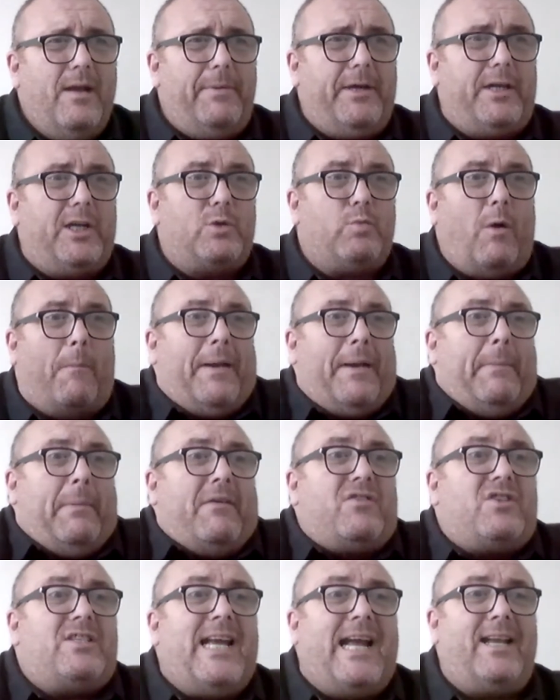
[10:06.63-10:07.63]
Because what people
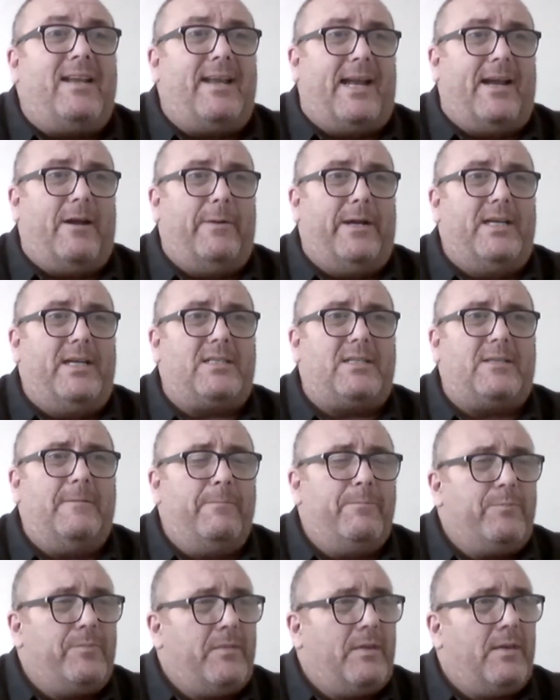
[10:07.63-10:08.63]
have said now is
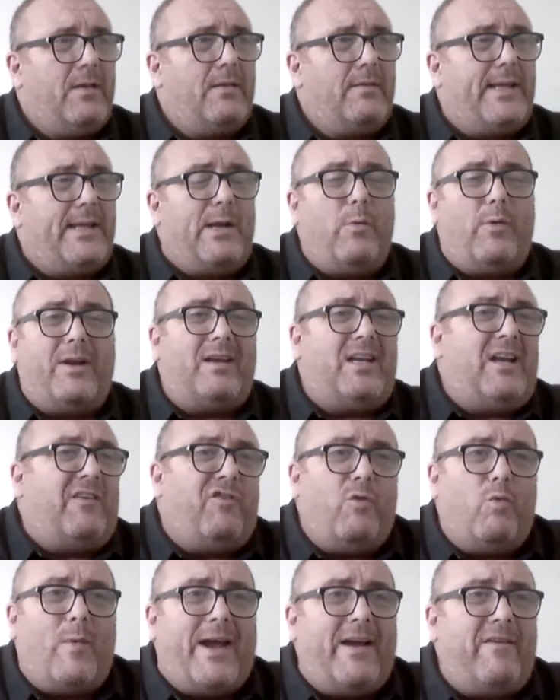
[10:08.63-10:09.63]
they want a
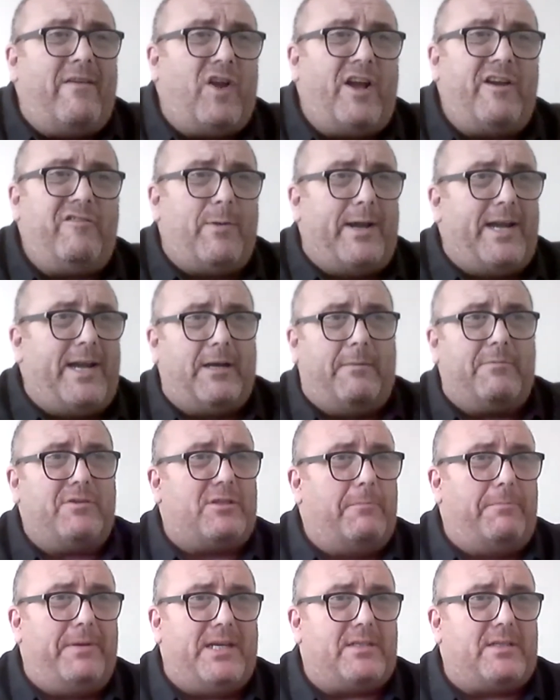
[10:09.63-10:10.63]
different way of life when it
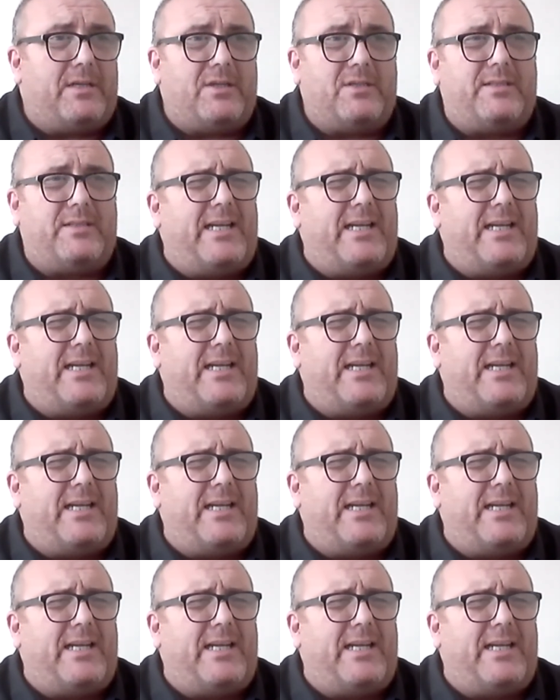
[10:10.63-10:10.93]
comes to business.